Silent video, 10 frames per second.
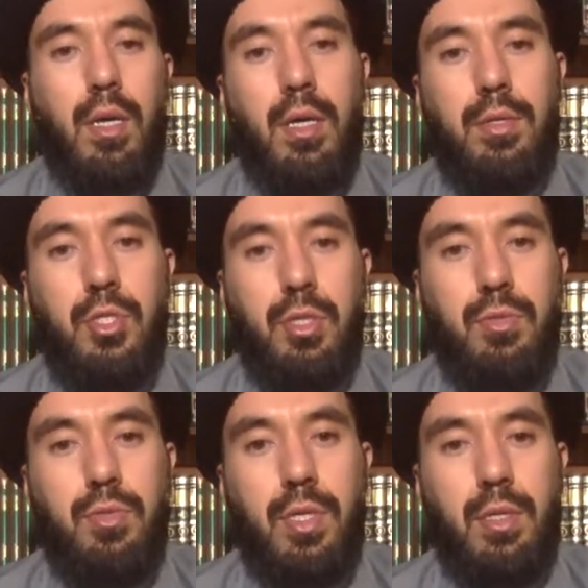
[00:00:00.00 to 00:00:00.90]

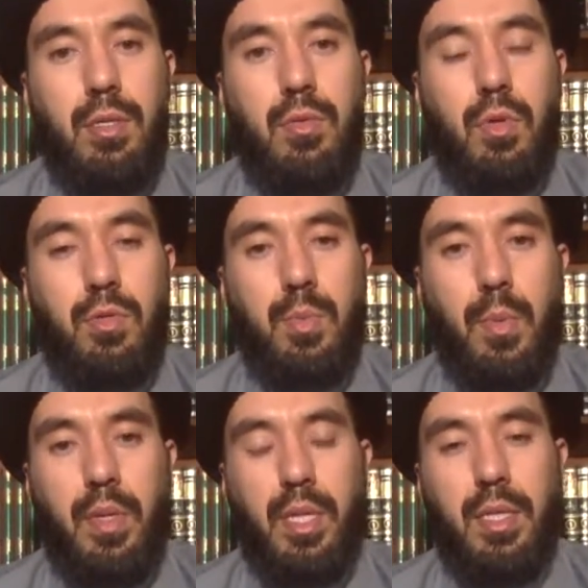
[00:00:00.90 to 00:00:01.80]
children, those people
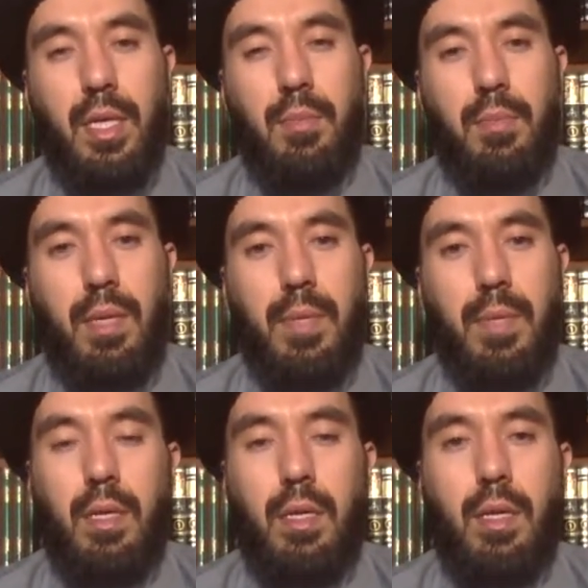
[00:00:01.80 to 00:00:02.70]
that they maybe
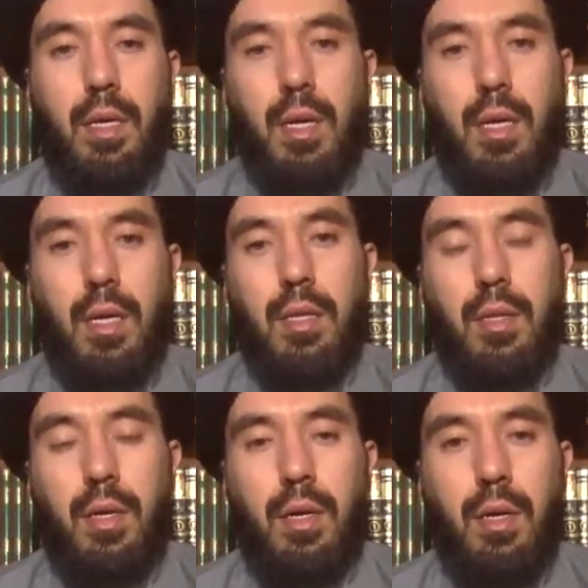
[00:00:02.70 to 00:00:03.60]
they
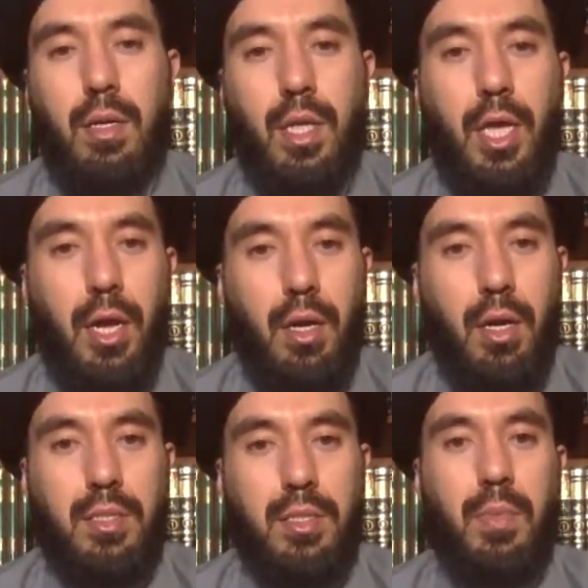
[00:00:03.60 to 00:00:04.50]
are careless
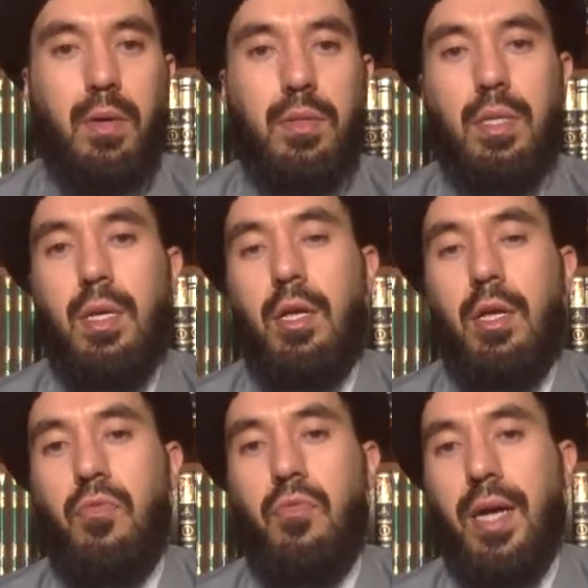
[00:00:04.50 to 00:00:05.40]
about
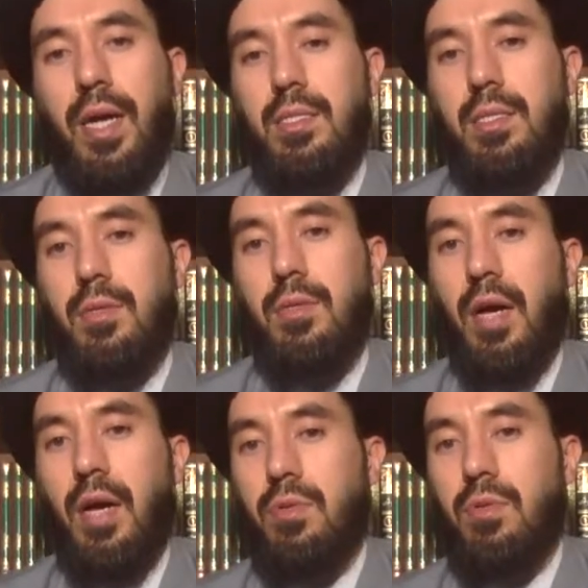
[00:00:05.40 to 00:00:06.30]
fasting. We
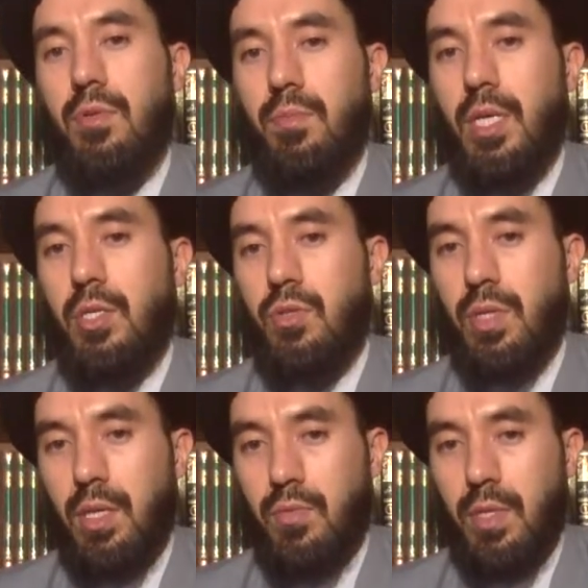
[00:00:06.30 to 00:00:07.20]
have to make sure
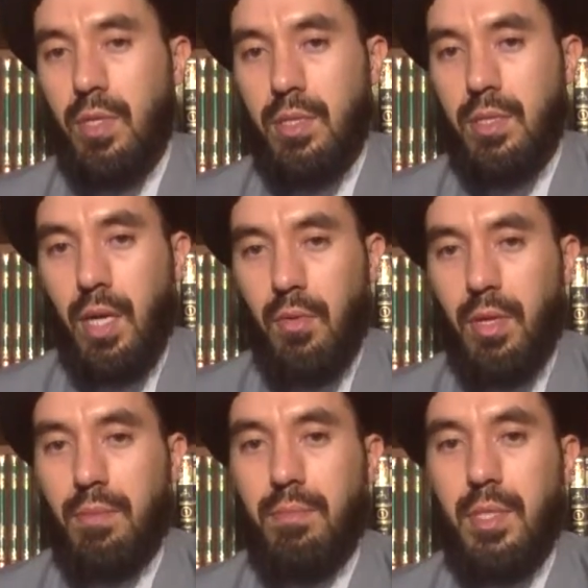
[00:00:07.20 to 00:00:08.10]
that we tell
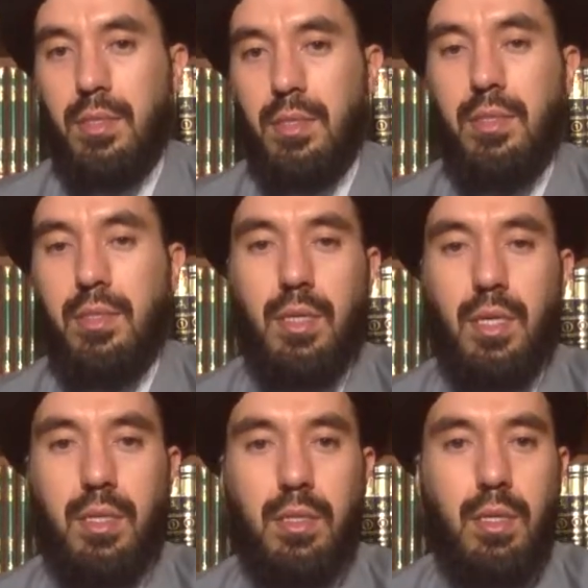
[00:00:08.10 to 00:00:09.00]
them this,
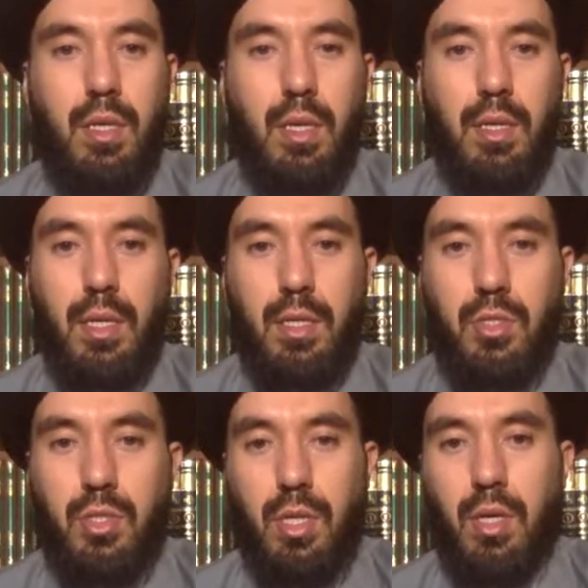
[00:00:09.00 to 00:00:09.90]
right? That
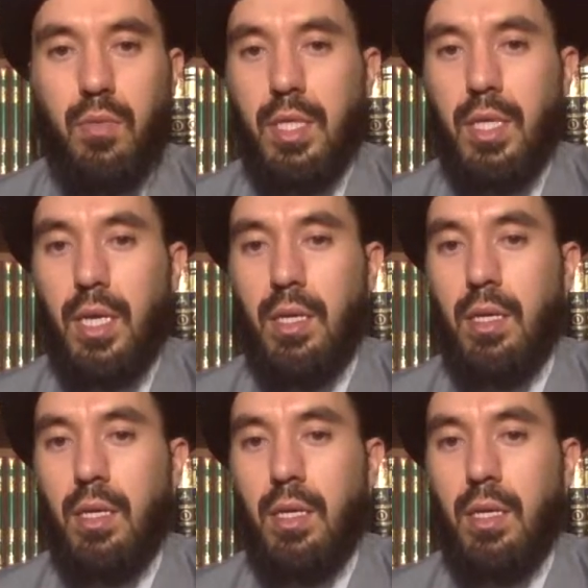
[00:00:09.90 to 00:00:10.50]
inshallah, when they